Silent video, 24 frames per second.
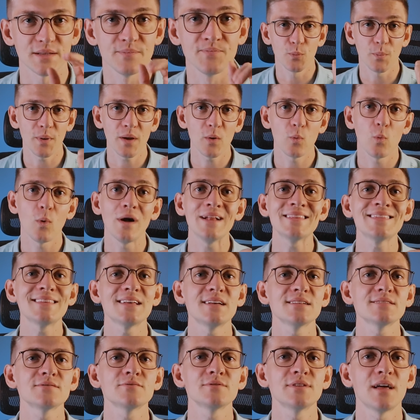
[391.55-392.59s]
You pay
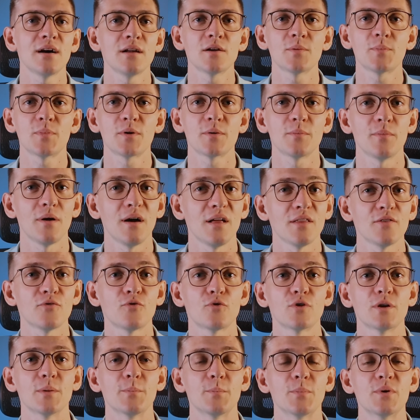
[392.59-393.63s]
$1,000 per month
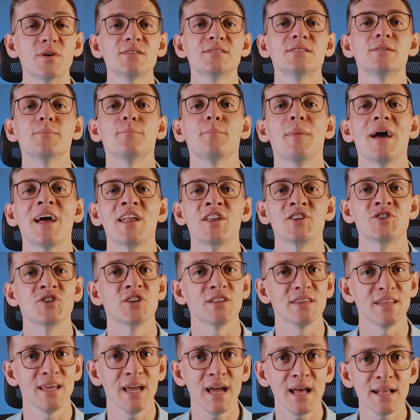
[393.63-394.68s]
for the person managing
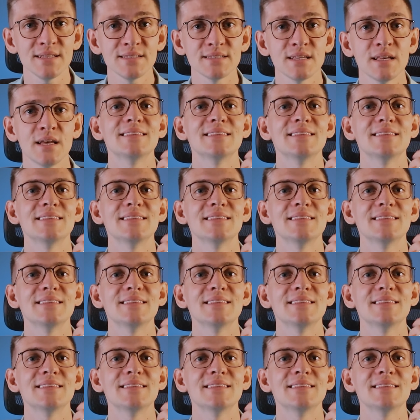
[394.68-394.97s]
the ads.